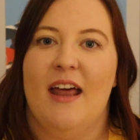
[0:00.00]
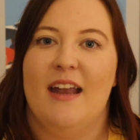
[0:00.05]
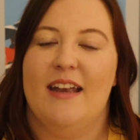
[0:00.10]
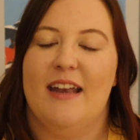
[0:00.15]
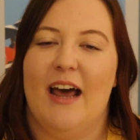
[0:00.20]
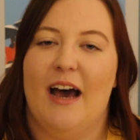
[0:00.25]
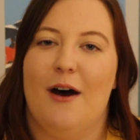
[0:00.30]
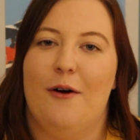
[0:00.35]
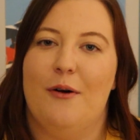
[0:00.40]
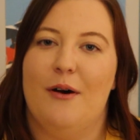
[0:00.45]

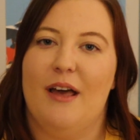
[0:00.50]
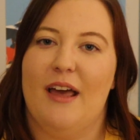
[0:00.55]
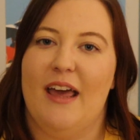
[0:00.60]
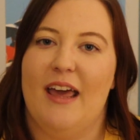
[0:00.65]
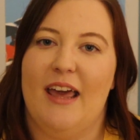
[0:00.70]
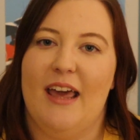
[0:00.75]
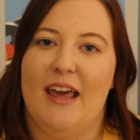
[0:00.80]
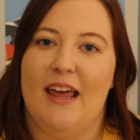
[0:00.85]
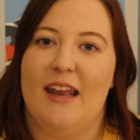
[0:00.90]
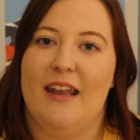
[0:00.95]
Now,
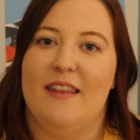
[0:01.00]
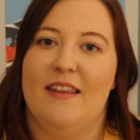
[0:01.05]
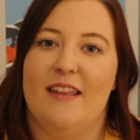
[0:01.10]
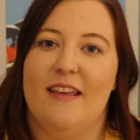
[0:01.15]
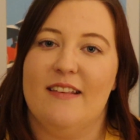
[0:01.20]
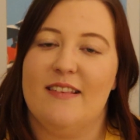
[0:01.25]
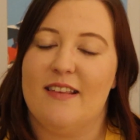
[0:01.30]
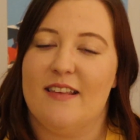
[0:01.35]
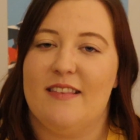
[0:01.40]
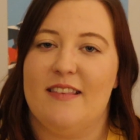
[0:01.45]
in
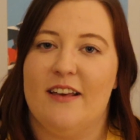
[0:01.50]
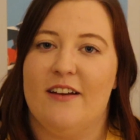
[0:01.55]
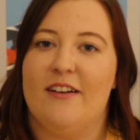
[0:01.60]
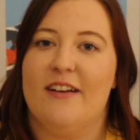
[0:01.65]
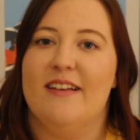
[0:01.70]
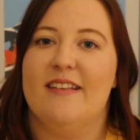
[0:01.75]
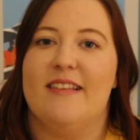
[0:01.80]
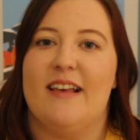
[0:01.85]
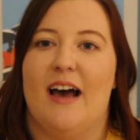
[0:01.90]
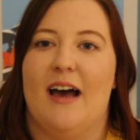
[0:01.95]
this
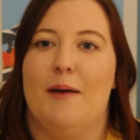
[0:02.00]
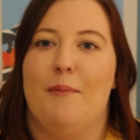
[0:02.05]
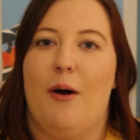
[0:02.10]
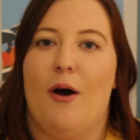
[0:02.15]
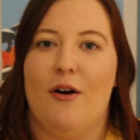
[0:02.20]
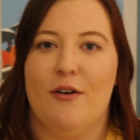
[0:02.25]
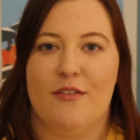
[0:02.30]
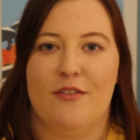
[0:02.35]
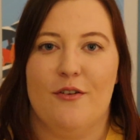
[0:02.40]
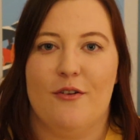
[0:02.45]
series, I'm
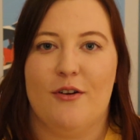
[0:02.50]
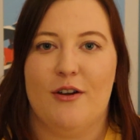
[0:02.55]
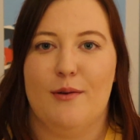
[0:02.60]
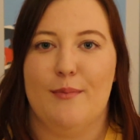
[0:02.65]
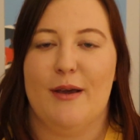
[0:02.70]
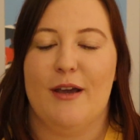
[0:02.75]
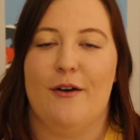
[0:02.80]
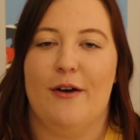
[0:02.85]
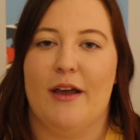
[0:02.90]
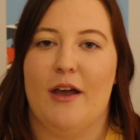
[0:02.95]
also going to
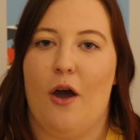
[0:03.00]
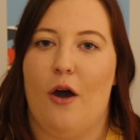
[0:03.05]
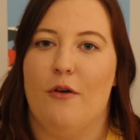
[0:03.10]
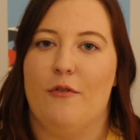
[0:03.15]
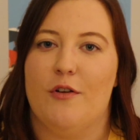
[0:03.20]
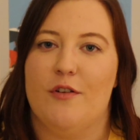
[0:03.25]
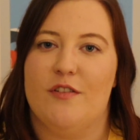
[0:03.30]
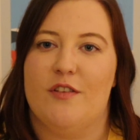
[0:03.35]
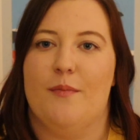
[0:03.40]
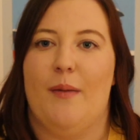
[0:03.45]
be going
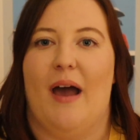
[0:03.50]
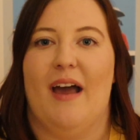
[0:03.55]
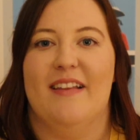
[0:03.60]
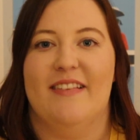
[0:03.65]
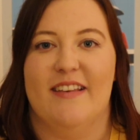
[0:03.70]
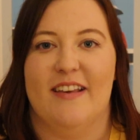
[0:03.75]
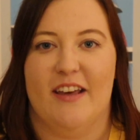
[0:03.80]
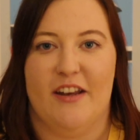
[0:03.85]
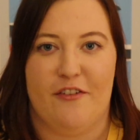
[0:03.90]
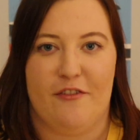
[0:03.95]
over some
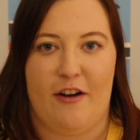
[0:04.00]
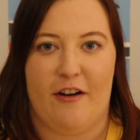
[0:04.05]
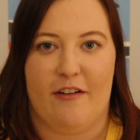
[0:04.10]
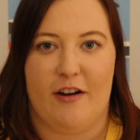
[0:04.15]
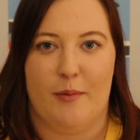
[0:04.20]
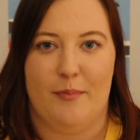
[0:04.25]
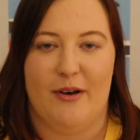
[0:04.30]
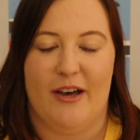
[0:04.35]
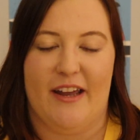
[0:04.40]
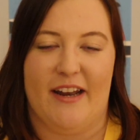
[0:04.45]

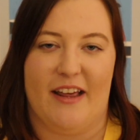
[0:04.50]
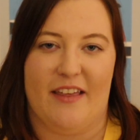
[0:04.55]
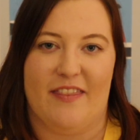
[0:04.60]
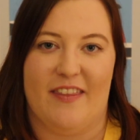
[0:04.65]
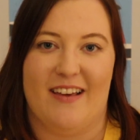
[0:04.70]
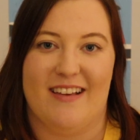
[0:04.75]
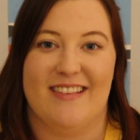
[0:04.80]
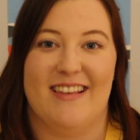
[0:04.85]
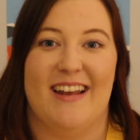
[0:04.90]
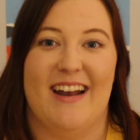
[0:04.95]
itinerary planning
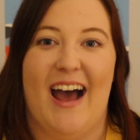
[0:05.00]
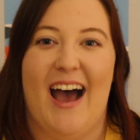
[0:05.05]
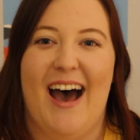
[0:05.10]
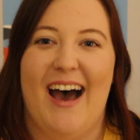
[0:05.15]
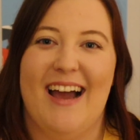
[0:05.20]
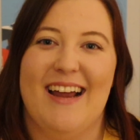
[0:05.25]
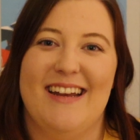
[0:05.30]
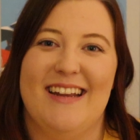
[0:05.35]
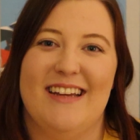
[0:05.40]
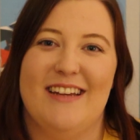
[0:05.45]
things, and
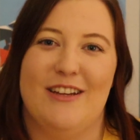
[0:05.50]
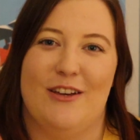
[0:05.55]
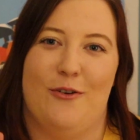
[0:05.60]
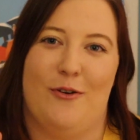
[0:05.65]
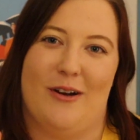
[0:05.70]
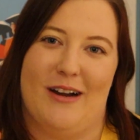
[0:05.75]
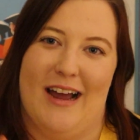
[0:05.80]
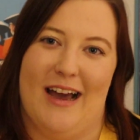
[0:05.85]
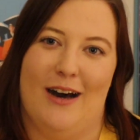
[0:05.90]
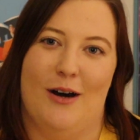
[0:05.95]
I need
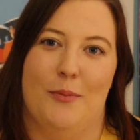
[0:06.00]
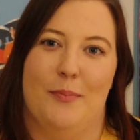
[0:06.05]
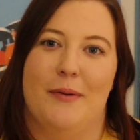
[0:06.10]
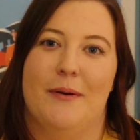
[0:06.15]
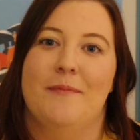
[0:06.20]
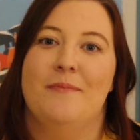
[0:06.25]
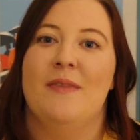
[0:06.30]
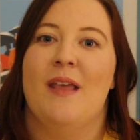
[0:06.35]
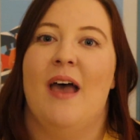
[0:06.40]
your help.